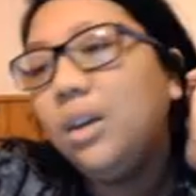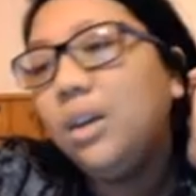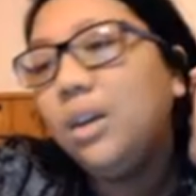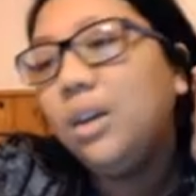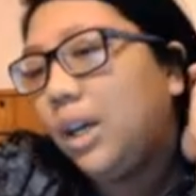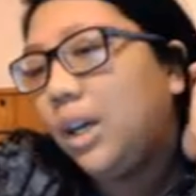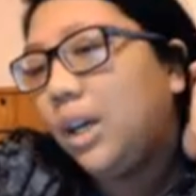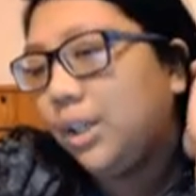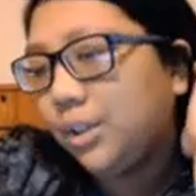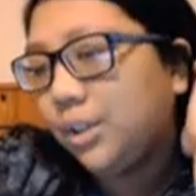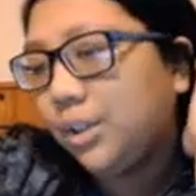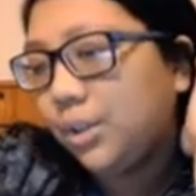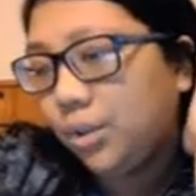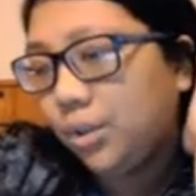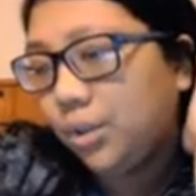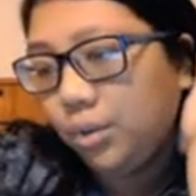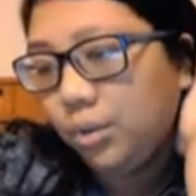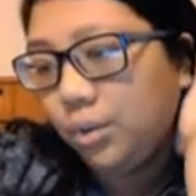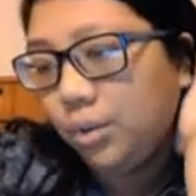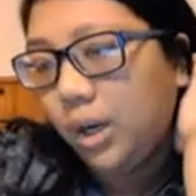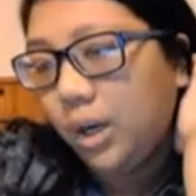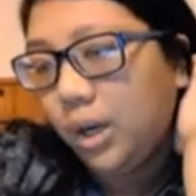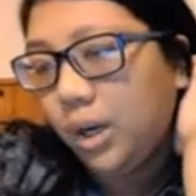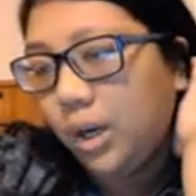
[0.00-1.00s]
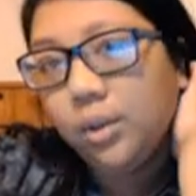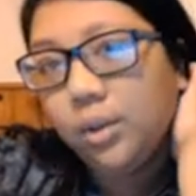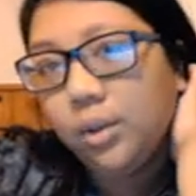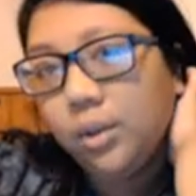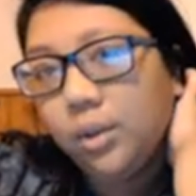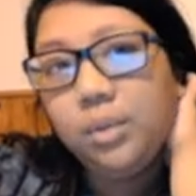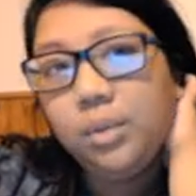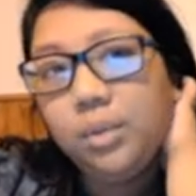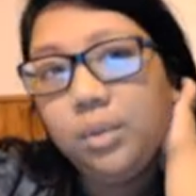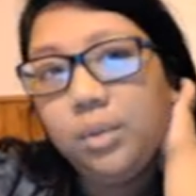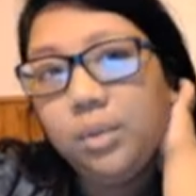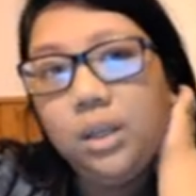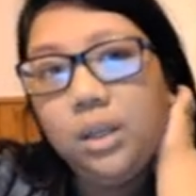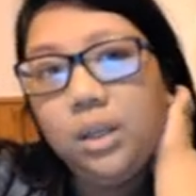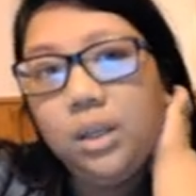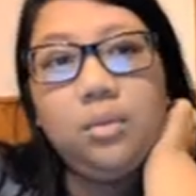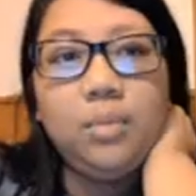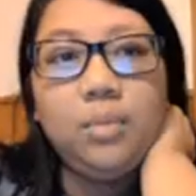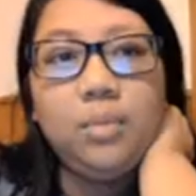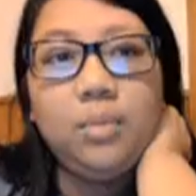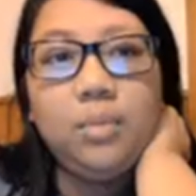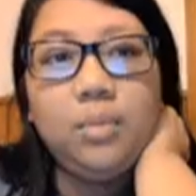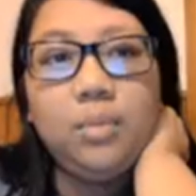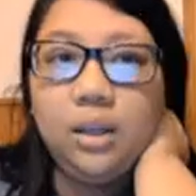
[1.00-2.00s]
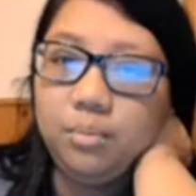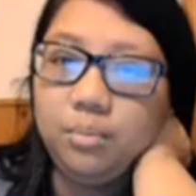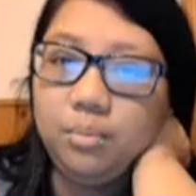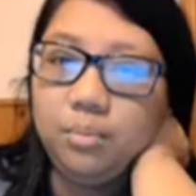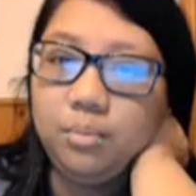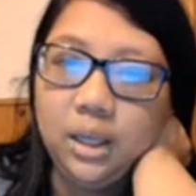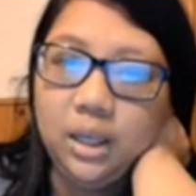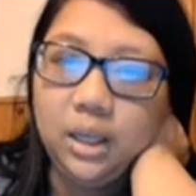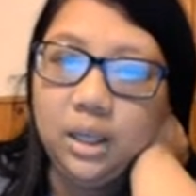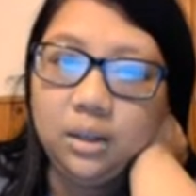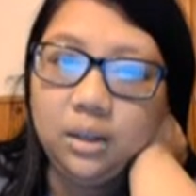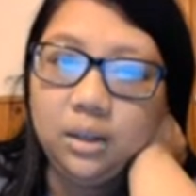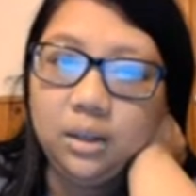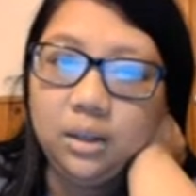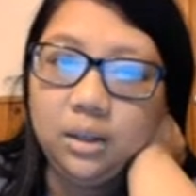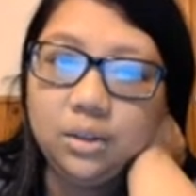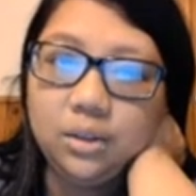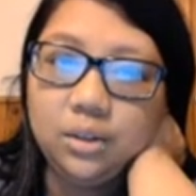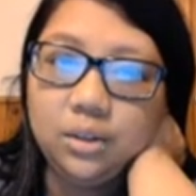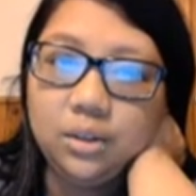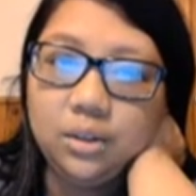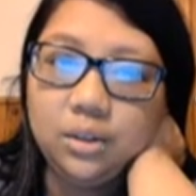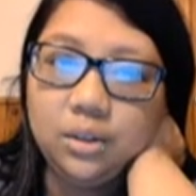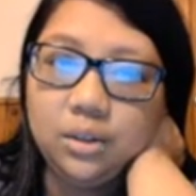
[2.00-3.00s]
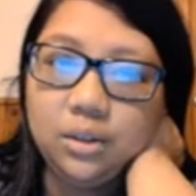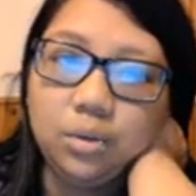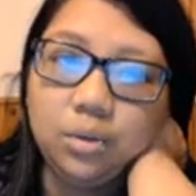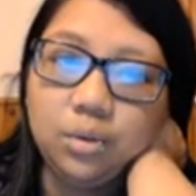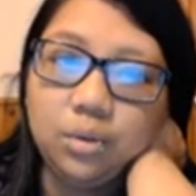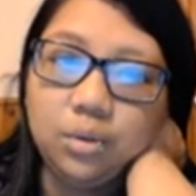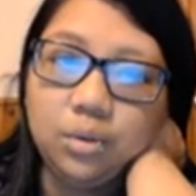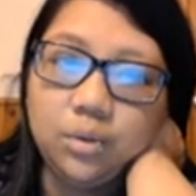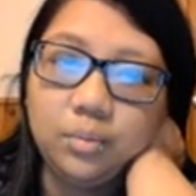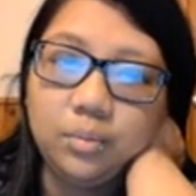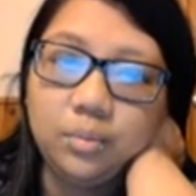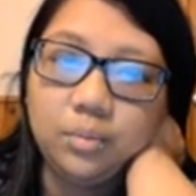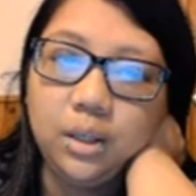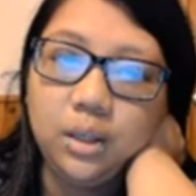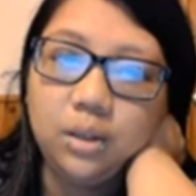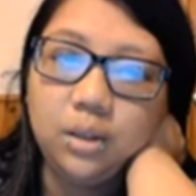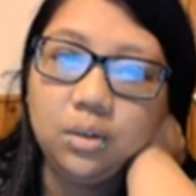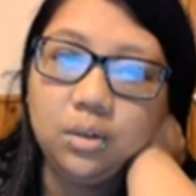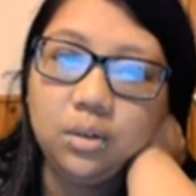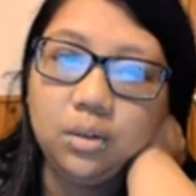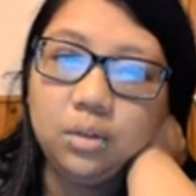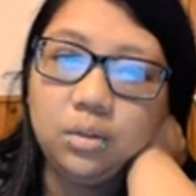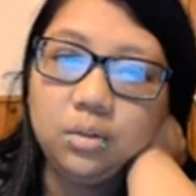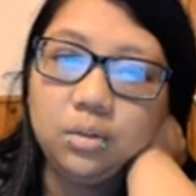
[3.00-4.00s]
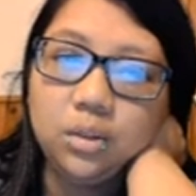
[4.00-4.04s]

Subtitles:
And so I'm going to be, my plan is to go from here,